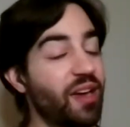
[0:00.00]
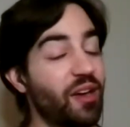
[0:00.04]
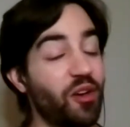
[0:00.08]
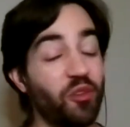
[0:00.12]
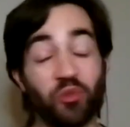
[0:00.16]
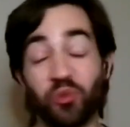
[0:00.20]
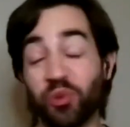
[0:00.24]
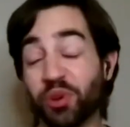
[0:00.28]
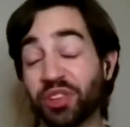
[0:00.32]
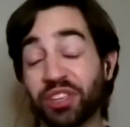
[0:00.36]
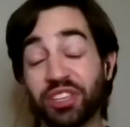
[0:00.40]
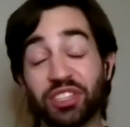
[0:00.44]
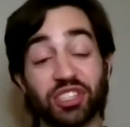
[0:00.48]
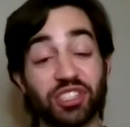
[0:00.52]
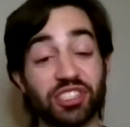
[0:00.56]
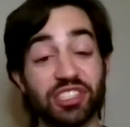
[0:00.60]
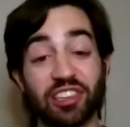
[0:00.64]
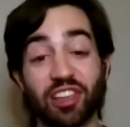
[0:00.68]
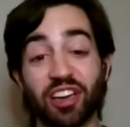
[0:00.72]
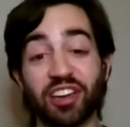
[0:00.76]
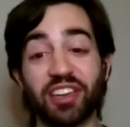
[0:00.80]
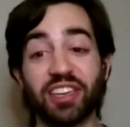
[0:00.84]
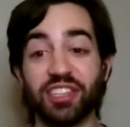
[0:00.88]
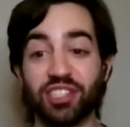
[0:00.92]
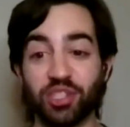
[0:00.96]
Really just
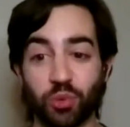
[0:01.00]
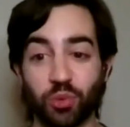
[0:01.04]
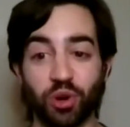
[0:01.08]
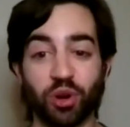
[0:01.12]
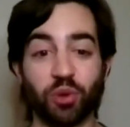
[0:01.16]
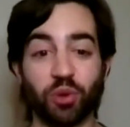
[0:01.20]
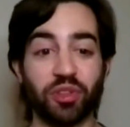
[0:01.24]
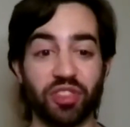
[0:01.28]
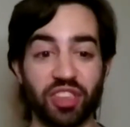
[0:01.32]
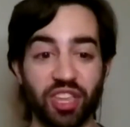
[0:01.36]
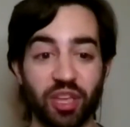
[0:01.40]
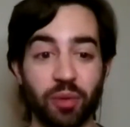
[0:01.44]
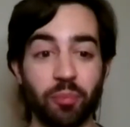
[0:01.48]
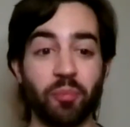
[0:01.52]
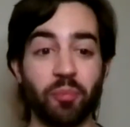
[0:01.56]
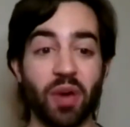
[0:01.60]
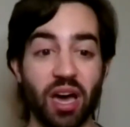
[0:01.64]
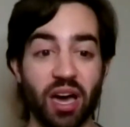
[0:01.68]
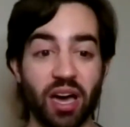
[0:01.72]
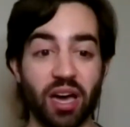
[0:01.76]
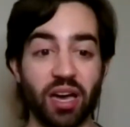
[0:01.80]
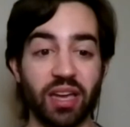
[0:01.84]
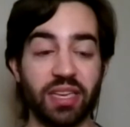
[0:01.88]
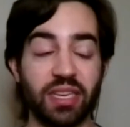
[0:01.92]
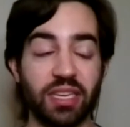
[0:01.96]
lucky to work with him.
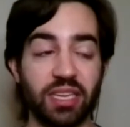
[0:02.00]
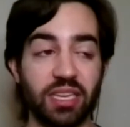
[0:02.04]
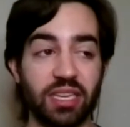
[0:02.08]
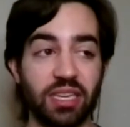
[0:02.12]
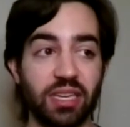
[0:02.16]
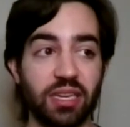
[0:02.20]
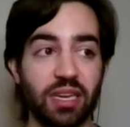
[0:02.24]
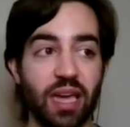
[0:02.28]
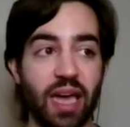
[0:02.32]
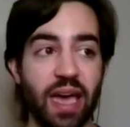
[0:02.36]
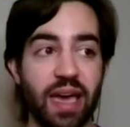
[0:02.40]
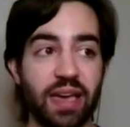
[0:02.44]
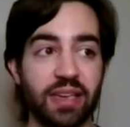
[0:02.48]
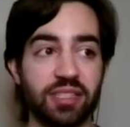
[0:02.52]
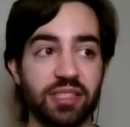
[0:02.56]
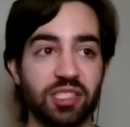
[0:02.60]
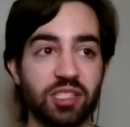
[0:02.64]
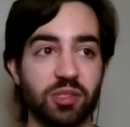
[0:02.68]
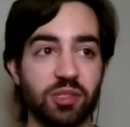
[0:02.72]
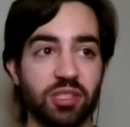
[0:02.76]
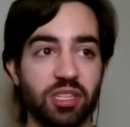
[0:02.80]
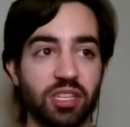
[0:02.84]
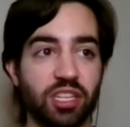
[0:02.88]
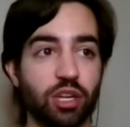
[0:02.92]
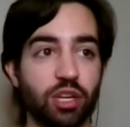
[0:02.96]
He
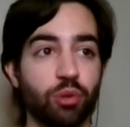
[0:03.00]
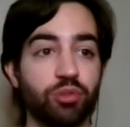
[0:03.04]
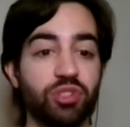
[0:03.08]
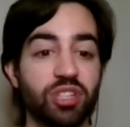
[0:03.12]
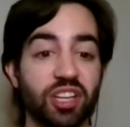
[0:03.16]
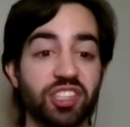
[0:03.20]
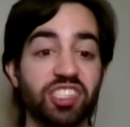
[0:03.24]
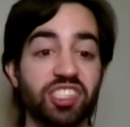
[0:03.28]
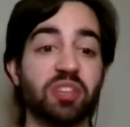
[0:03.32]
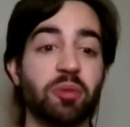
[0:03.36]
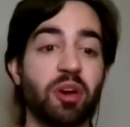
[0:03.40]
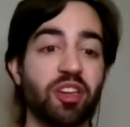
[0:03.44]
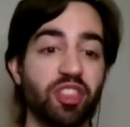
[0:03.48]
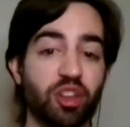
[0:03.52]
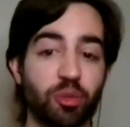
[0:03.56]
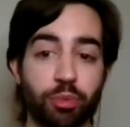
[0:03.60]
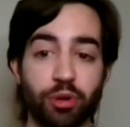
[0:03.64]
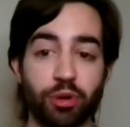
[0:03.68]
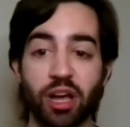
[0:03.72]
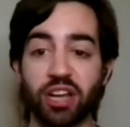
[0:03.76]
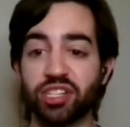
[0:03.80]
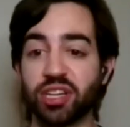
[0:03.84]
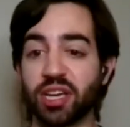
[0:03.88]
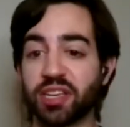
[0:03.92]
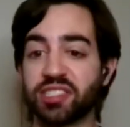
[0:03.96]
has, done some other
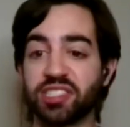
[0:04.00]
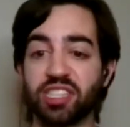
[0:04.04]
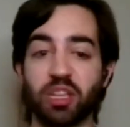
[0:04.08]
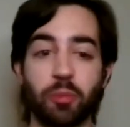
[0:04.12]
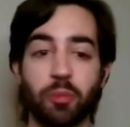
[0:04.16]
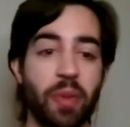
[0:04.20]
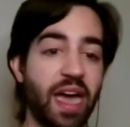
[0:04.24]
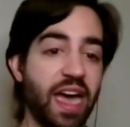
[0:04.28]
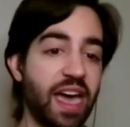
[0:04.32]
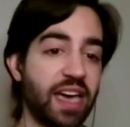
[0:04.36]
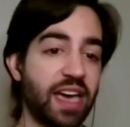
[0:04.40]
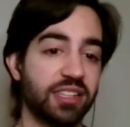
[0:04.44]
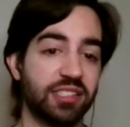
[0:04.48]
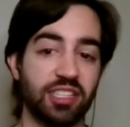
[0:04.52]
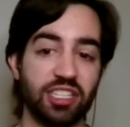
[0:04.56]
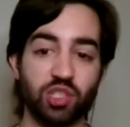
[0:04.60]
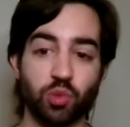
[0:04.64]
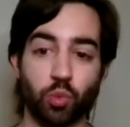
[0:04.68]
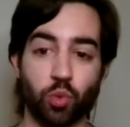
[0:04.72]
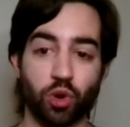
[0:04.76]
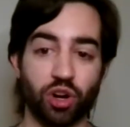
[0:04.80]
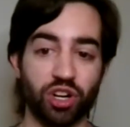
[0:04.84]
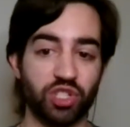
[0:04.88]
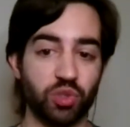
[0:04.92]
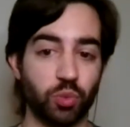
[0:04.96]
projects in the past. He's
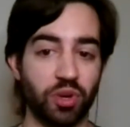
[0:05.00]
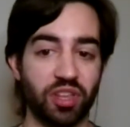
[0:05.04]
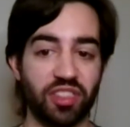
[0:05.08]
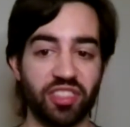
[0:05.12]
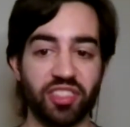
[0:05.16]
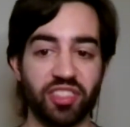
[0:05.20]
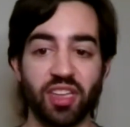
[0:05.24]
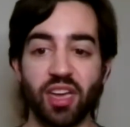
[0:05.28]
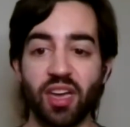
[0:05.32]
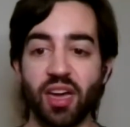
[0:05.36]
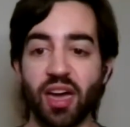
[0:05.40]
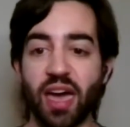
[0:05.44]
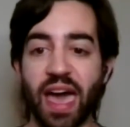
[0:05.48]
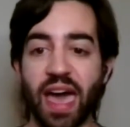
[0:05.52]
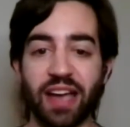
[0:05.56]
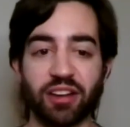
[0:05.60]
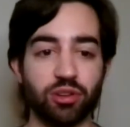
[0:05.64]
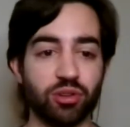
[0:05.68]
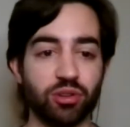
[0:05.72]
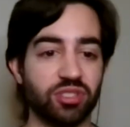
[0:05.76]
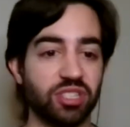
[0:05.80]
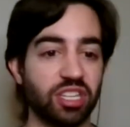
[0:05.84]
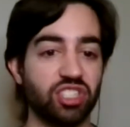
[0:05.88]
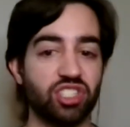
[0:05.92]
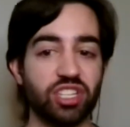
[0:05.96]
worked with
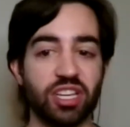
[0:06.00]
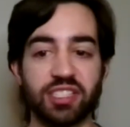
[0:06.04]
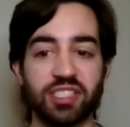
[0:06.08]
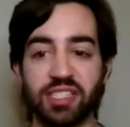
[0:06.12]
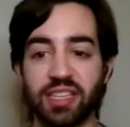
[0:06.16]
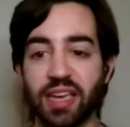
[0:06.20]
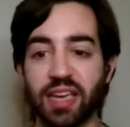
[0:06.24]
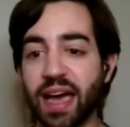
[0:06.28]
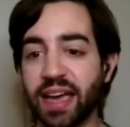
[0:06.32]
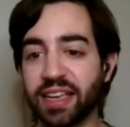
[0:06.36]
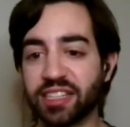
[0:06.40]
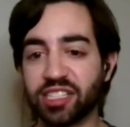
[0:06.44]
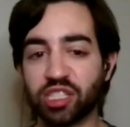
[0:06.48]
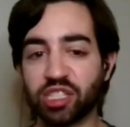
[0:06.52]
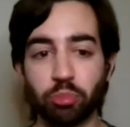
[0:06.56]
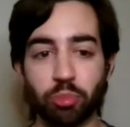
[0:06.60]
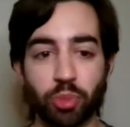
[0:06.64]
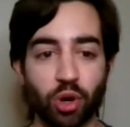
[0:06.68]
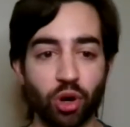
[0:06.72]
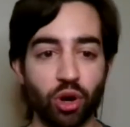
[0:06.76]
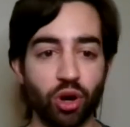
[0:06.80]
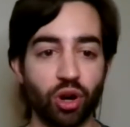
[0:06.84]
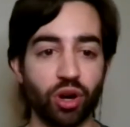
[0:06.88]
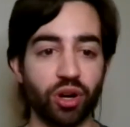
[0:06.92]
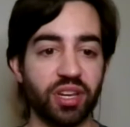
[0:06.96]
actors like Jesse
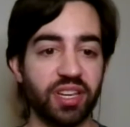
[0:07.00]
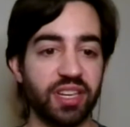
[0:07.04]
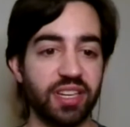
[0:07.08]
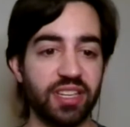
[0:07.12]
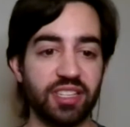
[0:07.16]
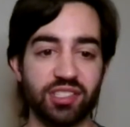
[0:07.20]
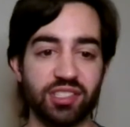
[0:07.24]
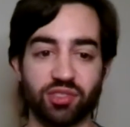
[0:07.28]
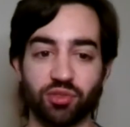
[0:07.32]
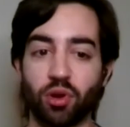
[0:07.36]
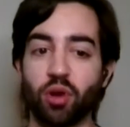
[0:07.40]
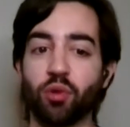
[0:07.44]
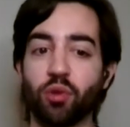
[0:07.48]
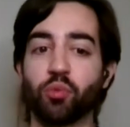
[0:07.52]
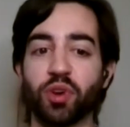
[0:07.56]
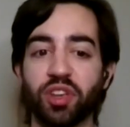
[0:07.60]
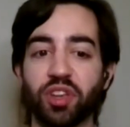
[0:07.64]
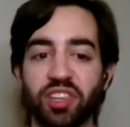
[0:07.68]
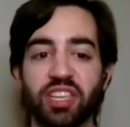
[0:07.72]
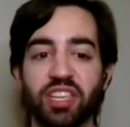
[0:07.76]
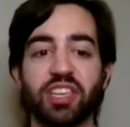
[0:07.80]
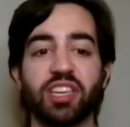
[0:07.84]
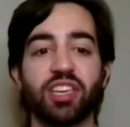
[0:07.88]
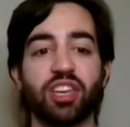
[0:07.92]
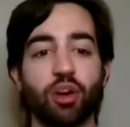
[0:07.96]
Eisenberg. He's a
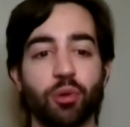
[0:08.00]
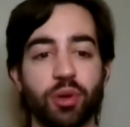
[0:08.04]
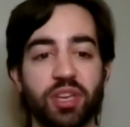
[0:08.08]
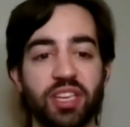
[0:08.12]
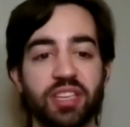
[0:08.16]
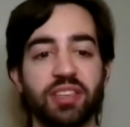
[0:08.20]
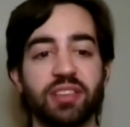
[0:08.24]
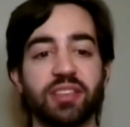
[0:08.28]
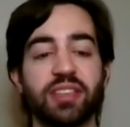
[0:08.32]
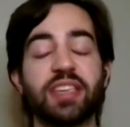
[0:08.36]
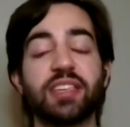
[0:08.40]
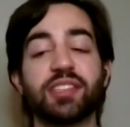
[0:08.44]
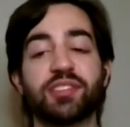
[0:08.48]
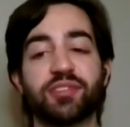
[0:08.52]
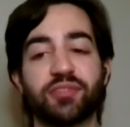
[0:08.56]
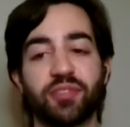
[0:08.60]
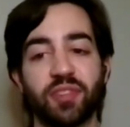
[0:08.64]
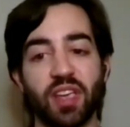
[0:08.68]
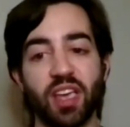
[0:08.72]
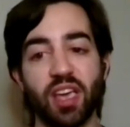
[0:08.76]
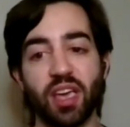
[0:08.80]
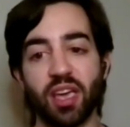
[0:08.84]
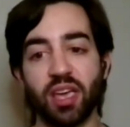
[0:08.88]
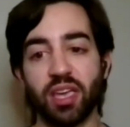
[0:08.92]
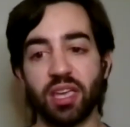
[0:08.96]
really,
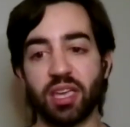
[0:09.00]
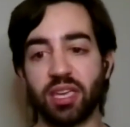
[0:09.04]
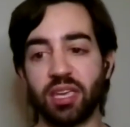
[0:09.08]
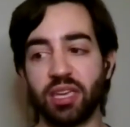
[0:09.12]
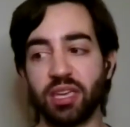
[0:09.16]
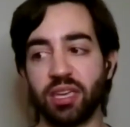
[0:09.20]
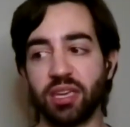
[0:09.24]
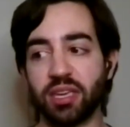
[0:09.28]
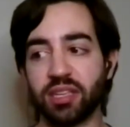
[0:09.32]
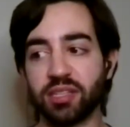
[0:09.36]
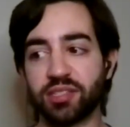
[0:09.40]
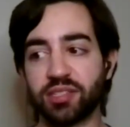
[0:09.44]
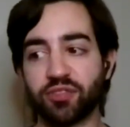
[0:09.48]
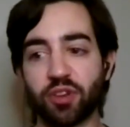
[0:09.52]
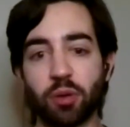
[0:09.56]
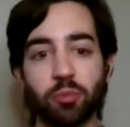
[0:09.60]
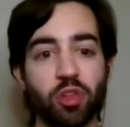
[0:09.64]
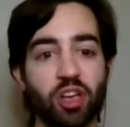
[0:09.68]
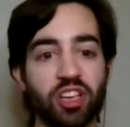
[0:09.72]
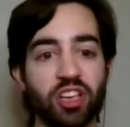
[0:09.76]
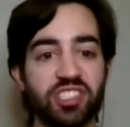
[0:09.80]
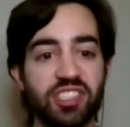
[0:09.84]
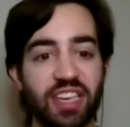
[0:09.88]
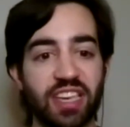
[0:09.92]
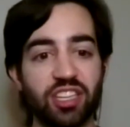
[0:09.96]
he is from
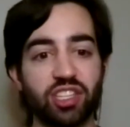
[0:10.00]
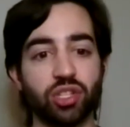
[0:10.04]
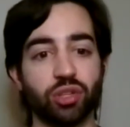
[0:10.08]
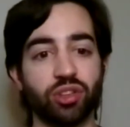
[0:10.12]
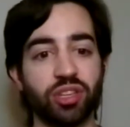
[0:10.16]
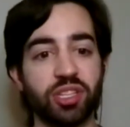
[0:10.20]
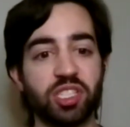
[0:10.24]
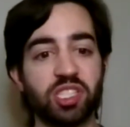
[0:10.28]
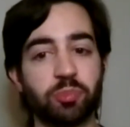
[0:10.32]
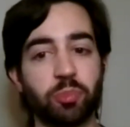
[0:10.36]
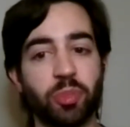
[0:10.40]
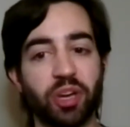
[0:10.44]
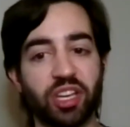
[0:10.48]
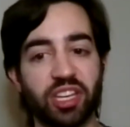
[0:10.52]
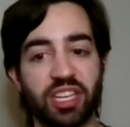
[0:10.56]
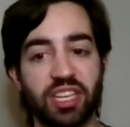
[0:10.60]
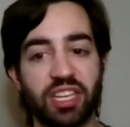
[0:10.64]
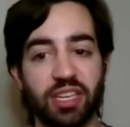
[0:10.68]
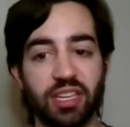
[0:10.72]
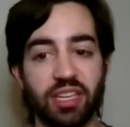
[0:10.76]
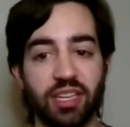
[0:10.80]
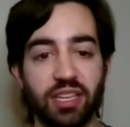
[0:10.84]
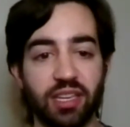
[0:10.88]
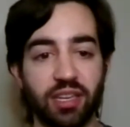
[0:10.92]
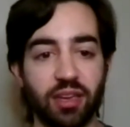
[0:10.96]
Los Angeles, but
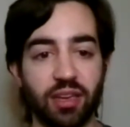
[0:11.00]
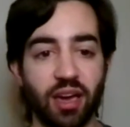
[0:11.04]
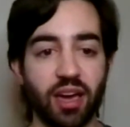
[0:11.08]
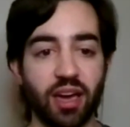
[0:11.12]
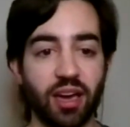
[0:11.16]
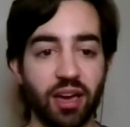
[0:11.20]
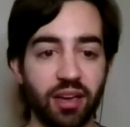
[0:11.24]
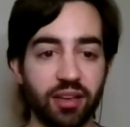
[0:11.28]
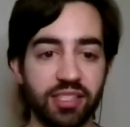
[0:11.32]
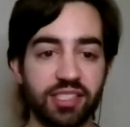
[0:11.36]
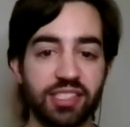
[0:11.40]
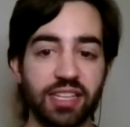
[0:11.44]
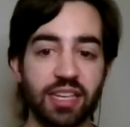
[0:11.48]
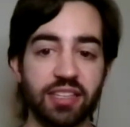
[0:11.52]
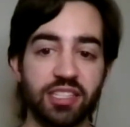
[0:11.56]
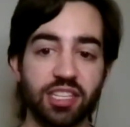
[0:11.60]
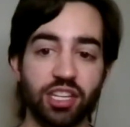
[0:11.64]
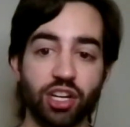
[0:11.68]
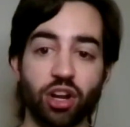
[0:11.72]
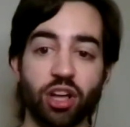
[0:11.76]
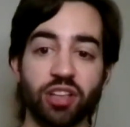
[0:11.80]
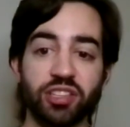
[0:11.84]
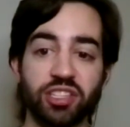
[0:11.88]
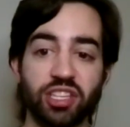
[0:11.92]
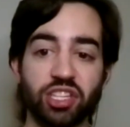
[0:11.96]
he sent in
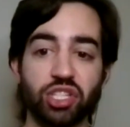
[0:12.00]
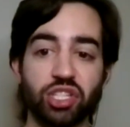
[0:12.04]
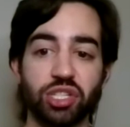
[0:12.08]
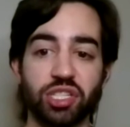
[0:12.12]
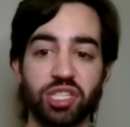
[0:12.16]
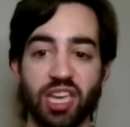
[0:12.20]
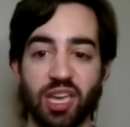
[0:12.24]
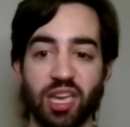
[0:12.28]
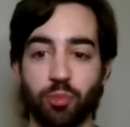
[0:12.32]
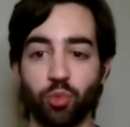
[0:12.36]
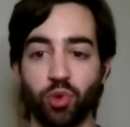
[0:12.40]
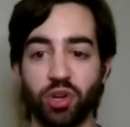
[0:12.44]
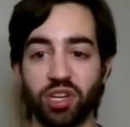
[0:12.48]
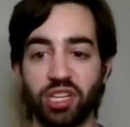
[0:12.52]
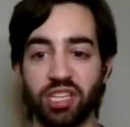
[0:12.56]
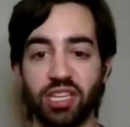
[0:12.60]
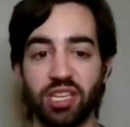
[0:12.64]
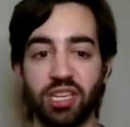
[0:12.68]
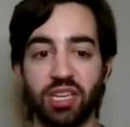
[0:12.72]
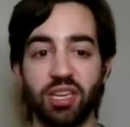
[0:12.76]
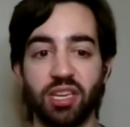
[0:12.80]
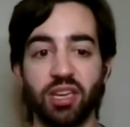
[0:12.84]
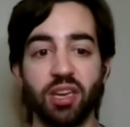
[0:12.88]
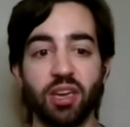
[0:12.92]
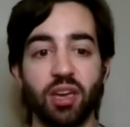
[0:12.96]
an audition tape when
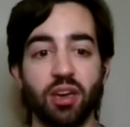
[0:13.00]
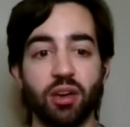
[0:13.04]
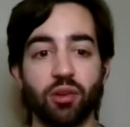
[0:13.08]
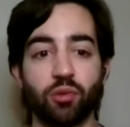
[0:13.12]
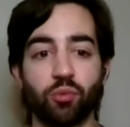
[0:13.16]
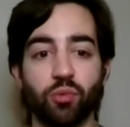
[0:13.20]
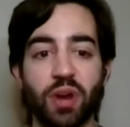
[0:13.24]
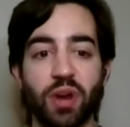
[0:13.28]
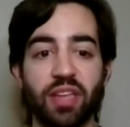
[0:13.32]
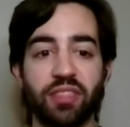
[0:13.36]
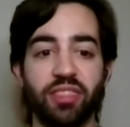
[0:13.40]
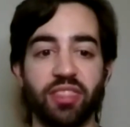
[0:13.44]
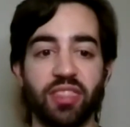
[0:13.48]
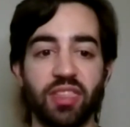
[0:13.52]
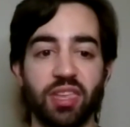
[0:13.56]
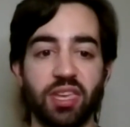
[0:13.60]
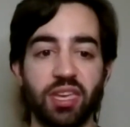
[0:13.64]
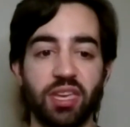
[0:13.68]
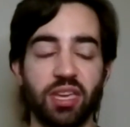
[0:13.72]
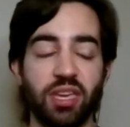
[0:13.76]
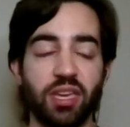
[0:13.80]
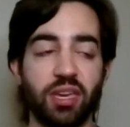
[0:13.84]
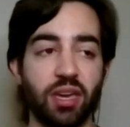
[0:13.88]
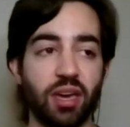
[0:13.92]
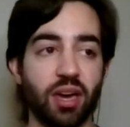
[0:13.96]
he read
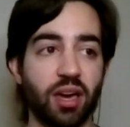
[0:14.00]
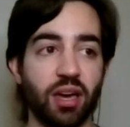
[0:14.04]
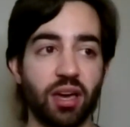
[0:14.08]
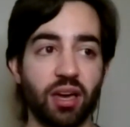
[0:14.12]
the